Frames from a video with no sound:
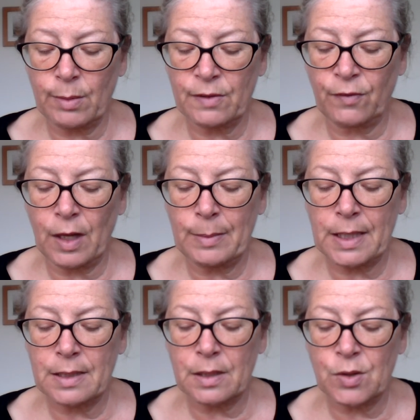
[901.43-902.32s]
him as firmly
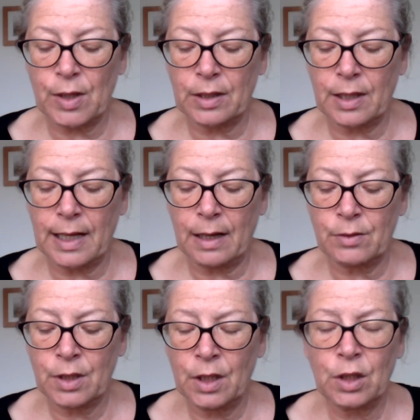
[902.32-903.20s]
as her strength
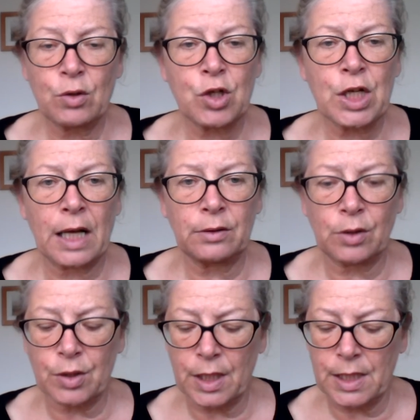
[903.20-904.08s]
allowed. "You shall
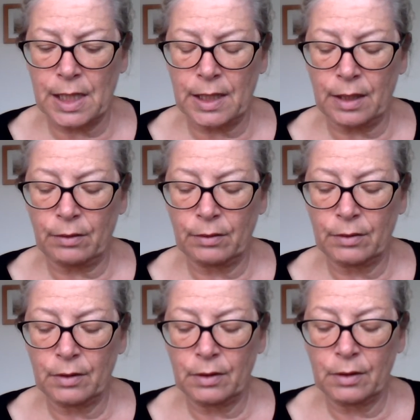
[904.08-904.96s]
not, I tell you."
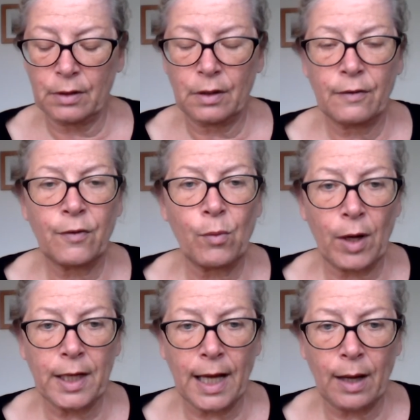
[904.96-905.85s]
"For
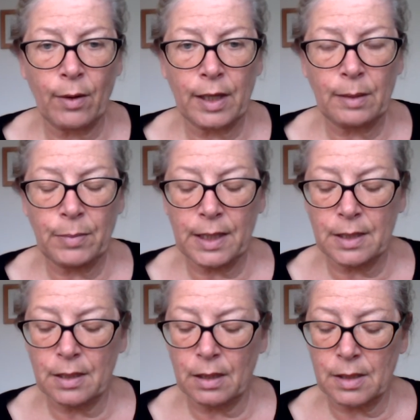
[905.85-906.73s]
1 hour," he
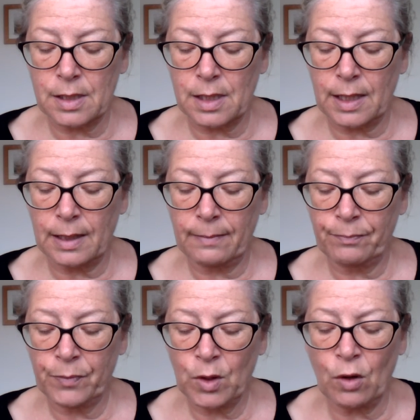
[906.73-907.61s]
pleaded earnestly.
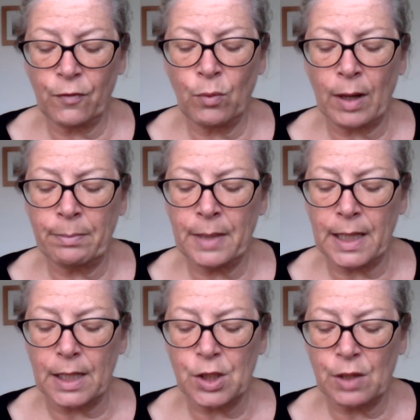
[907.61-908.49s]
"Not for 1
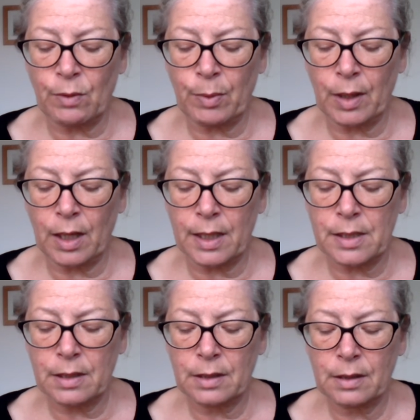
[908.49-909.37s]
minute," she replied.
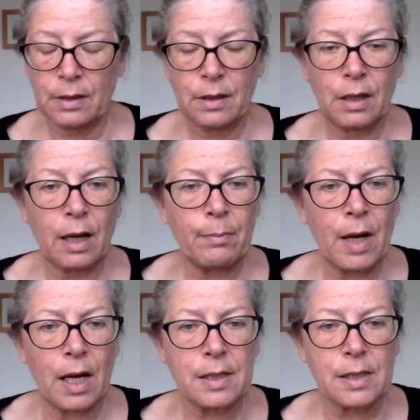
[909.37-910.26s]
"I
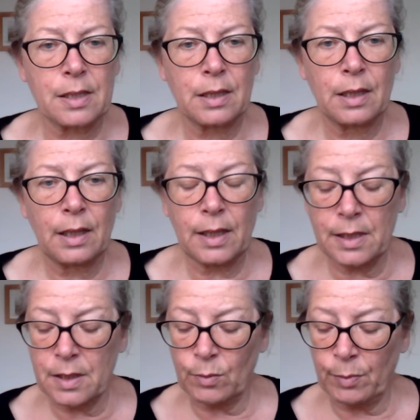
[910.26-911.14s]
must.
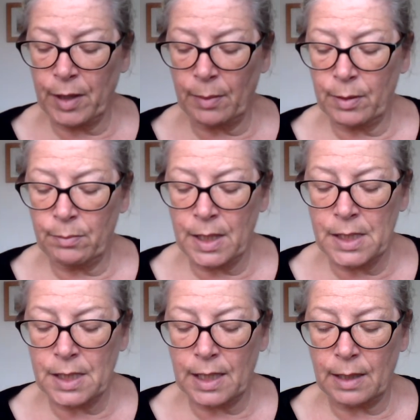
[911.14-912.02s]
Linton will be up
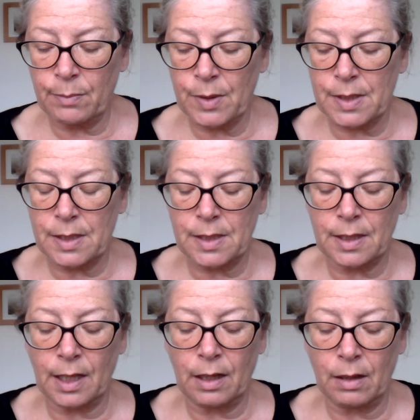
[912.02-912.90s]
immediately," persisted
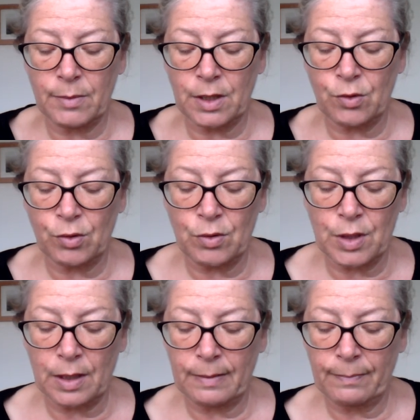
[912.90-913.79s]
the alarmed
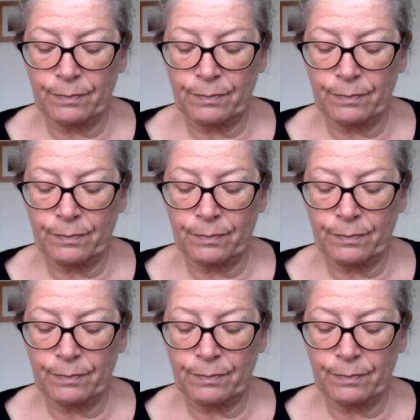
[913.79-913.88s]
intruder.